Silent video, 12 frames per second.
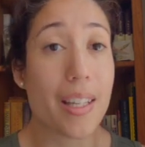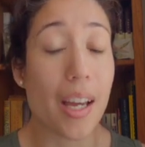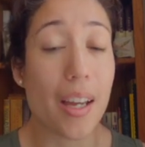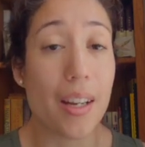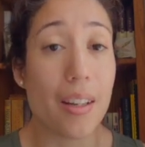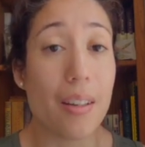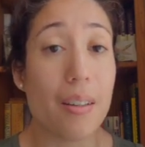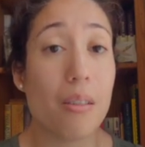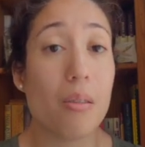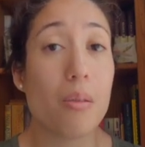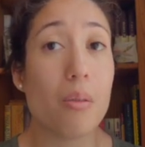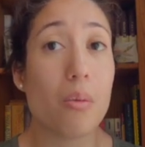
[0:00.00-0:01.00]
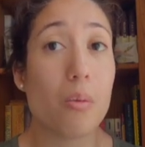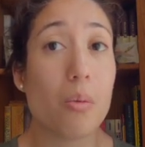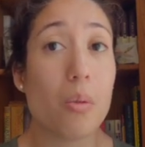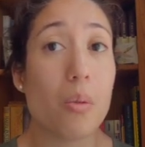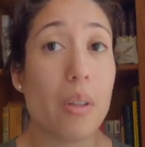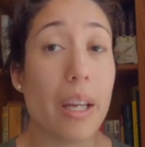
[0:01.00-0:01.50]
done
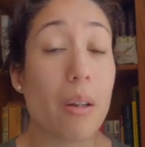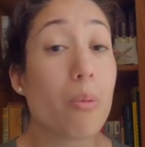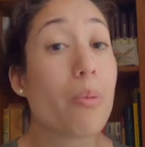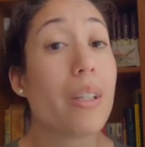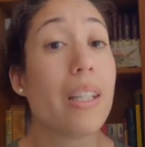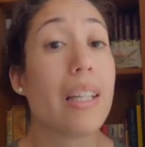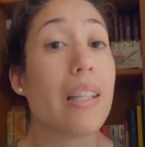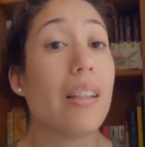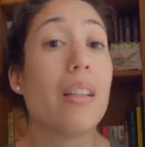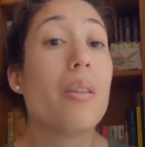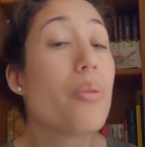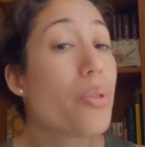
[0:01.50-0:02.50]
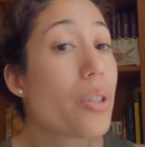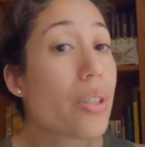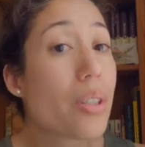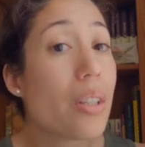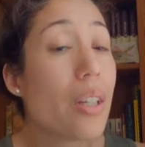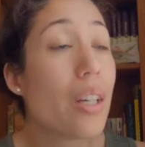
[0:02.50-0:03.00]
like really
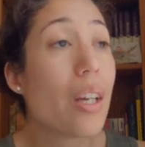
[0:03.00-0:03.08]
loose,